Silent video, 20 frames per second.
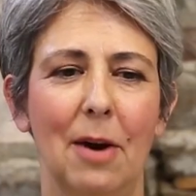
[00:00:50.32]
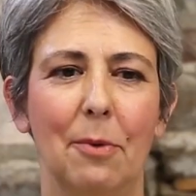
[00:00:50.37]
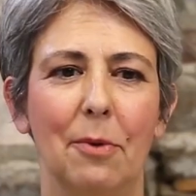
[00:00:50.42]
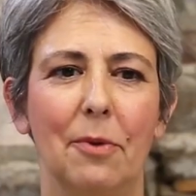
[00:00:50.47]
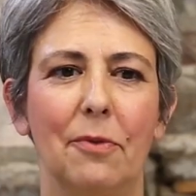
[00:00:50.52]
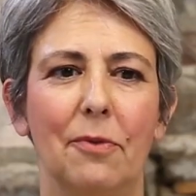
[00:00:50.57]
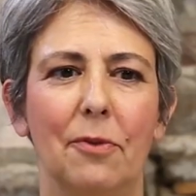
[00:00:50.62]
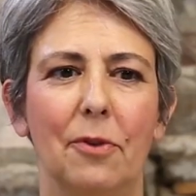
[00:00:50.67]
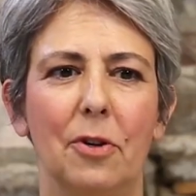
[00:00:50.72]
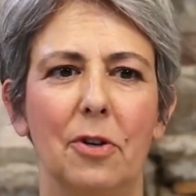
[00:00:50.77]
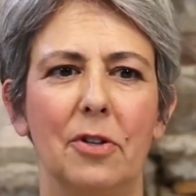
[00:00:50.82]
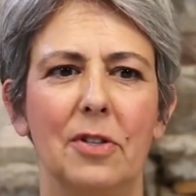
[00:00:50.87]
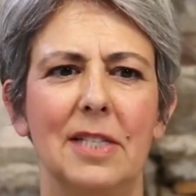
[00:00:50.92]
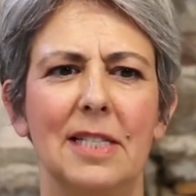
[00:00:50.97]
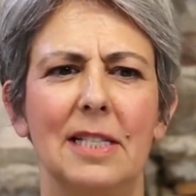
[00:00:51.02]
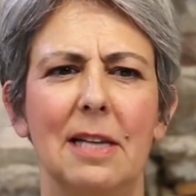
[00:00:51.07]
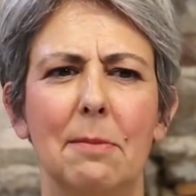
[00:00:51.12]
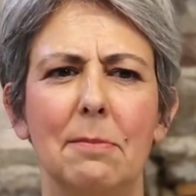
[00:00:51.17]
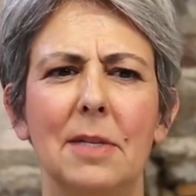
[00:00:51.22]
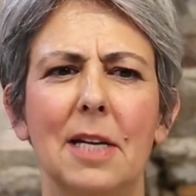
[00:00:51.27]
I refer
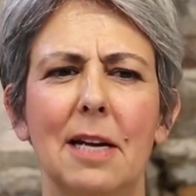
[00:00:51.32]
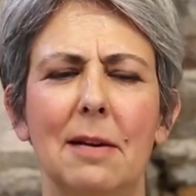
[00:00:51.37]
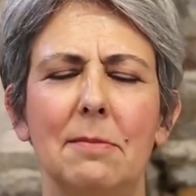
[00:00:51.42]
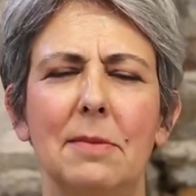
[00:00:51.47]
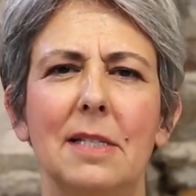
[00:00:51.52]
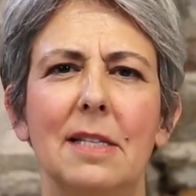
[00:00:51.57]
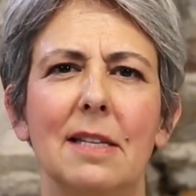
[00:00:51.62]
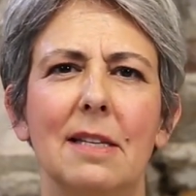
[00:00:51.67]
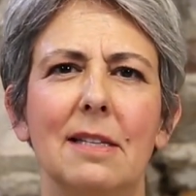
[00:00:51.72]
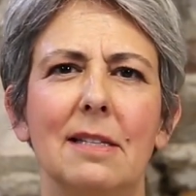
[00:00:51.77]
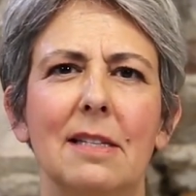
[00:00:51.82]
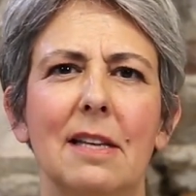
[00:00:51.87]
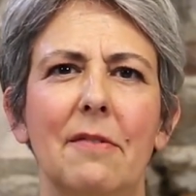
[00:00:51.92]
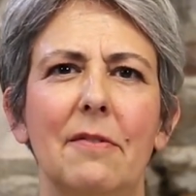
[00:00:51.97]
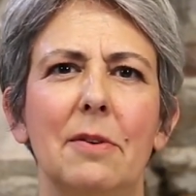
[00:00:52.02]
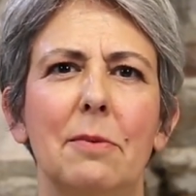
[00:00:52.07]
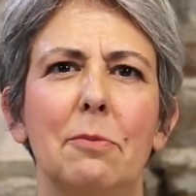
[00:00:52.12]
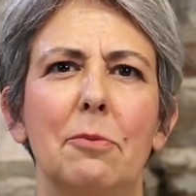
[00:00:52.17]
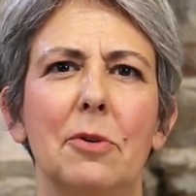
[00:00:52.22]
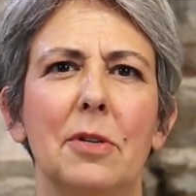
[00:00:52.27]
sometimes to the
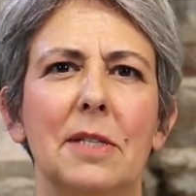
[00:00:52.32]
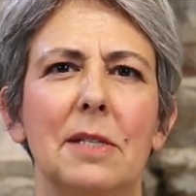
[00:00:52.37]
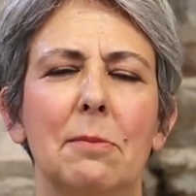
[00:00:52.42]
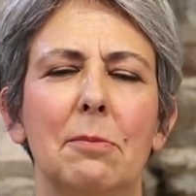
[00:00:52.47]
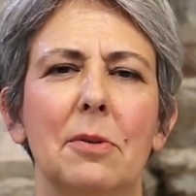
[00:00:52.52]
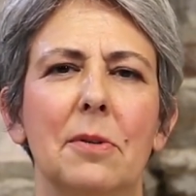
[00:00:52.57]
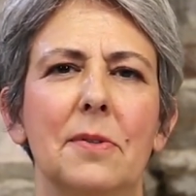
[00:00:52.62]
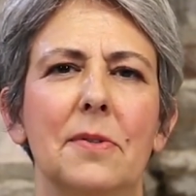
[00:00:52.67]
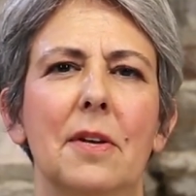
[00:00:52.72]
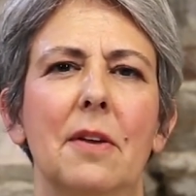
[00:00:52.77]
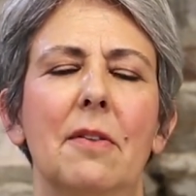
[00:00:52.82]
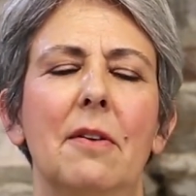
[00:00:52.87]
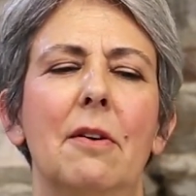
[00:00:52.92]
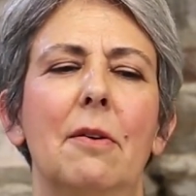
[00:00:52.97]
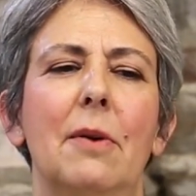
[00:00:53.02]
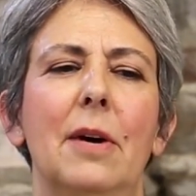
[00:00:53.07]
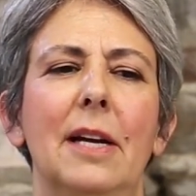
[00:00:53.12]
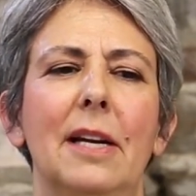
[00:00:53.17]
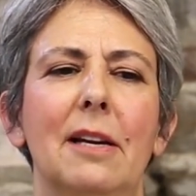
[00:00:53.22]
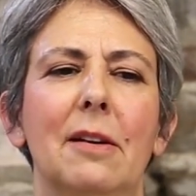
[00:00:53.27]
seven principles,
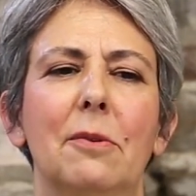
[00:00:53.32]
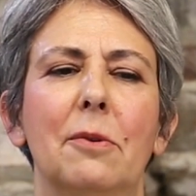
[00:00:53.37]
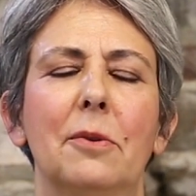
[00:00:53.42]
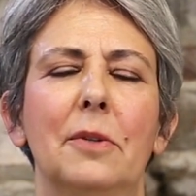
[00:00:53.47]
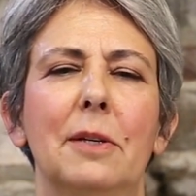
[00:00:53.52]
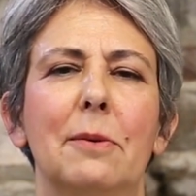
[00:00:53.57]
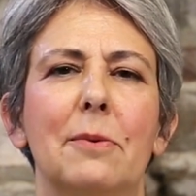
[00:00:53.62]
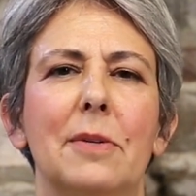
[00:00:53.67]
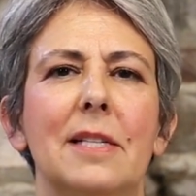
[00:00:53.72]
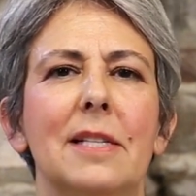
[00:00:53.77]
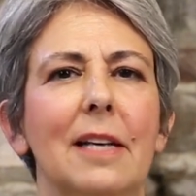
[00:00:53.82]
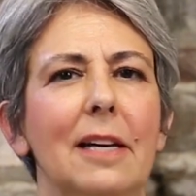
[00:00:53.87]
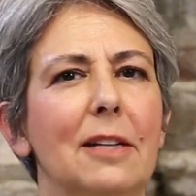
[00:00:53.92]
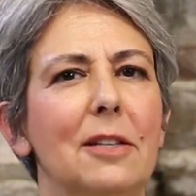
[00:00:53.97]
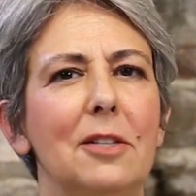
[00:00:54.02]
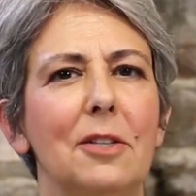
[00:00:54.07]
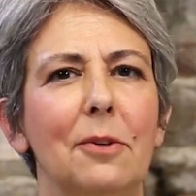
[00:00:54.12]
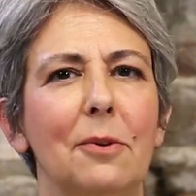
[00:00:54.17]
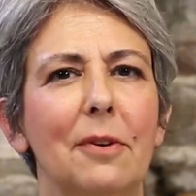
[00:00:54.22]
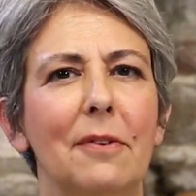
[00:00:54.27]
although I can only
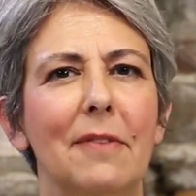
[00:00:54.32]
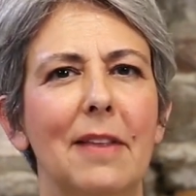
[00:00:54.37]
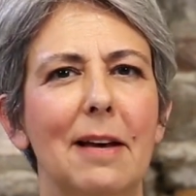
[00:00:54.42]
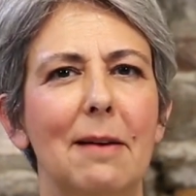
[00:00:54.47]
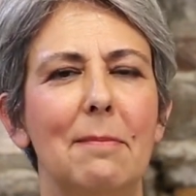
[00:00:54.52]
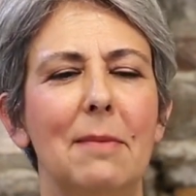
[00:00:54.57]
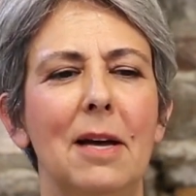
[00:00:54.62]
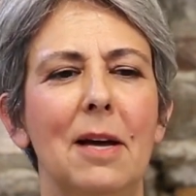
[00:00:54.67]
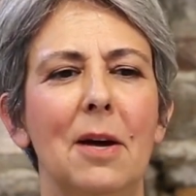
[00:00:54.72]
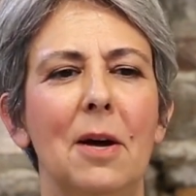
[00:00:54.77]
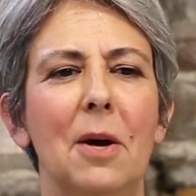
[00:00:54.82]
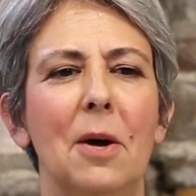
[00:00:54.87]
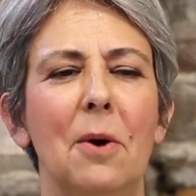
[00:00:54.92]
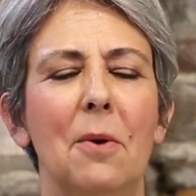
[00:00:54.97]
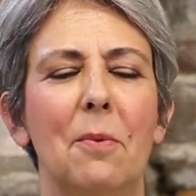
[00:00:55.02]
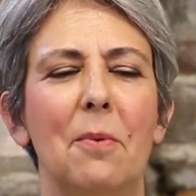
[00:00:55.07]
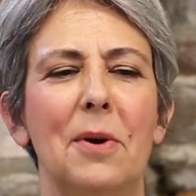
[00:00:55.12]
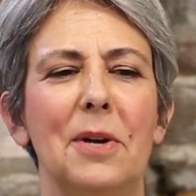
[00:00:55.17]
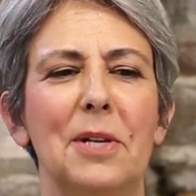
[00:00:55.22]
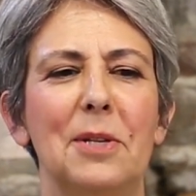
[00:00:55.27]
recite two of them.
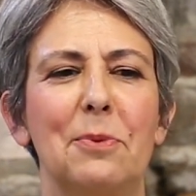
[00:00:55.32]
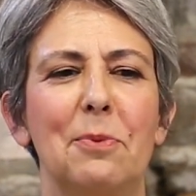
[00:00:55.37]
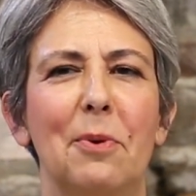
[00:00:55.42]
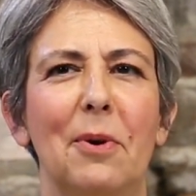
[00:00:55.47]
One is,